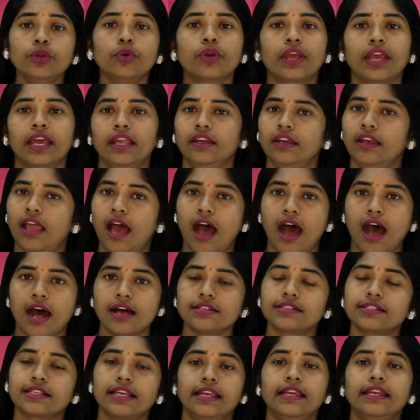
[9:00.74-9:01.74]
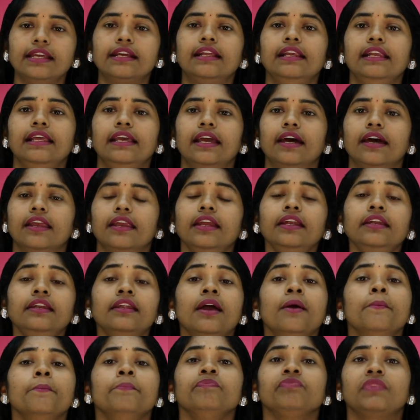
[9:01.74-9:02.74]
you can ask and clear it.
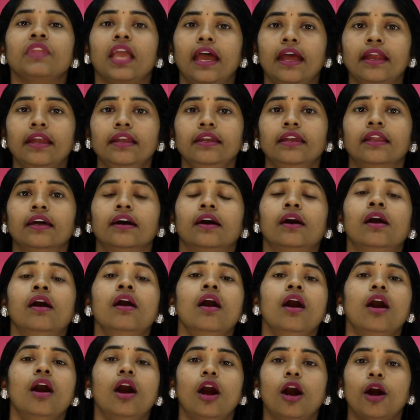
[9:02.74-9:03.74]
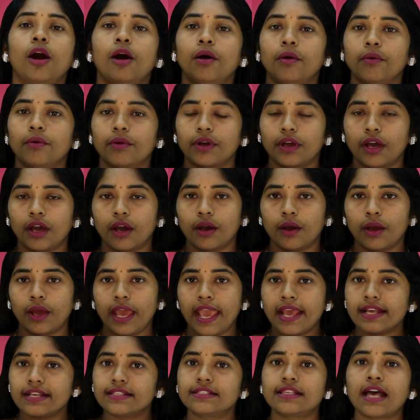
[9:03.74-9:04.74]
And
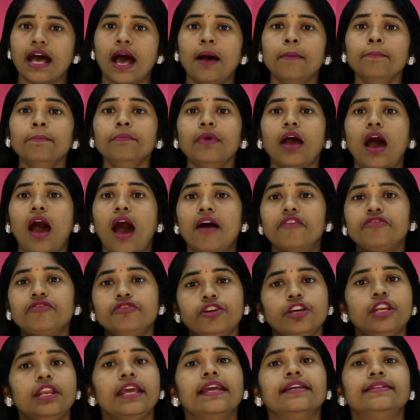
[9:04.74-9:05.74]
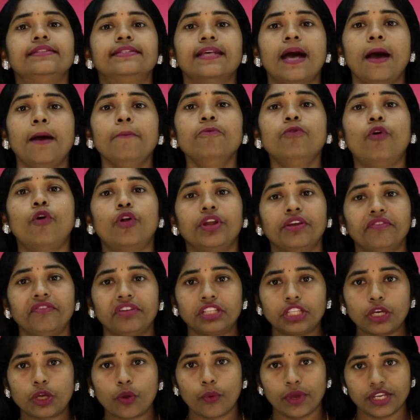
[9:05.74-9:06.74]
exam, after exam,
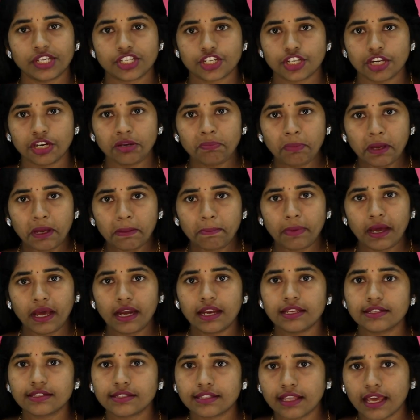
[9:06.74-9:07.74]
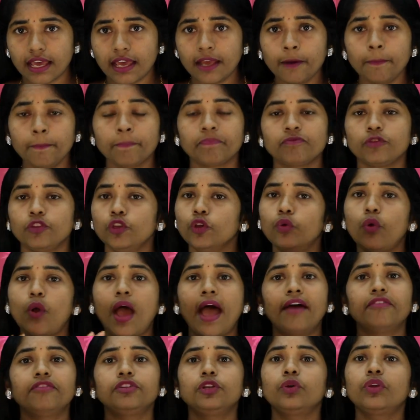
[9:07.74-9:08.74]
whatever the question paper is there, you
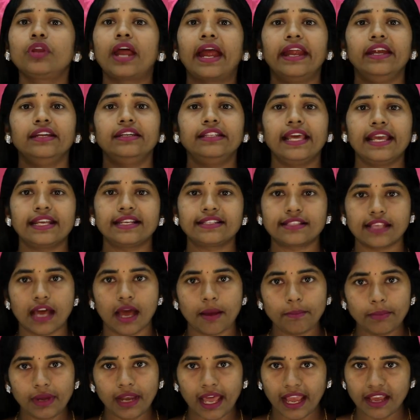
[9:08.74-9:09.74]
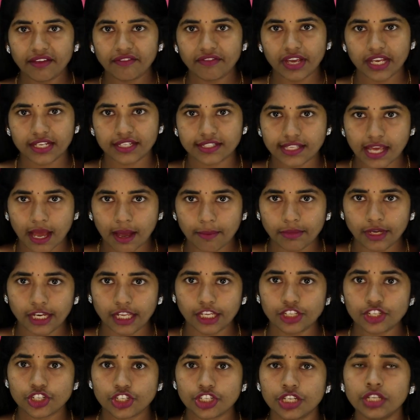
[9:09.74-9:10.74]
have to write the exam, live
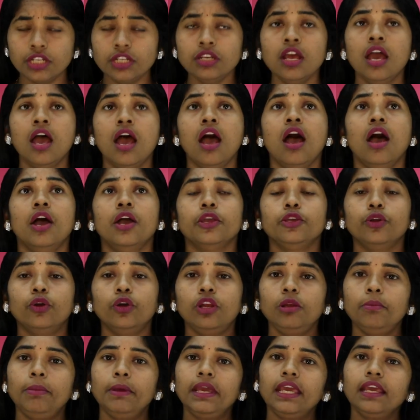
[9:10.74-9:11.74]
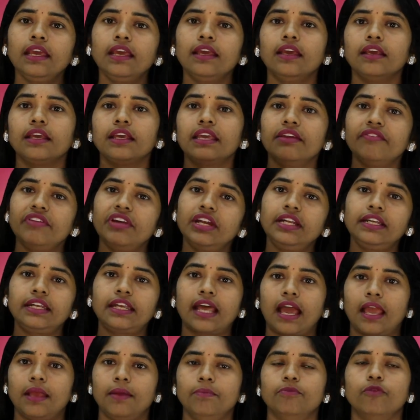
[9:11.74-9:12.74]
examination. You will be given
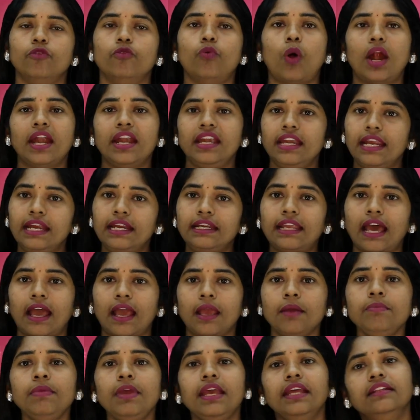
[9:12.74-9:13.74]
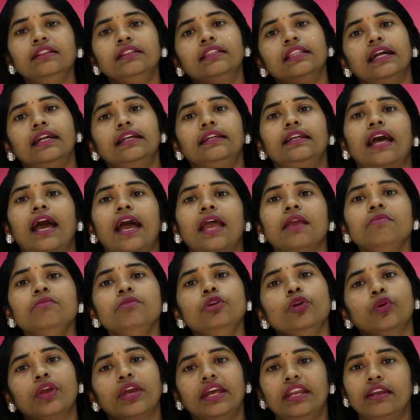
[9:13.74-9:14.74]
time, 1 day time. In that time,
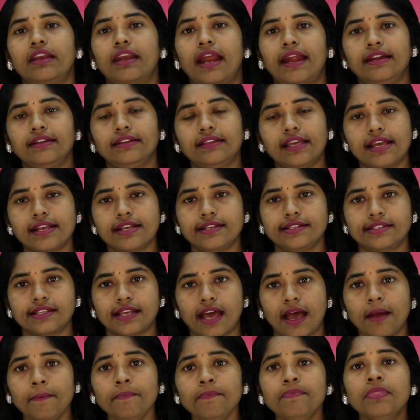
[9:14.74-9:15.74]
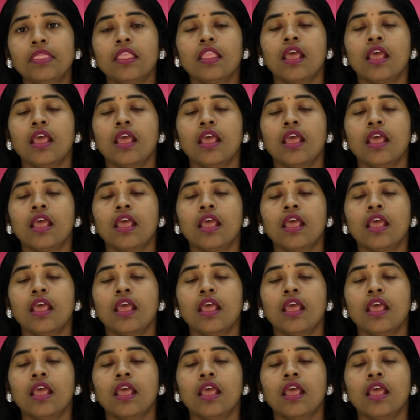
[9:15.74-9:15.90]
you can write the exam.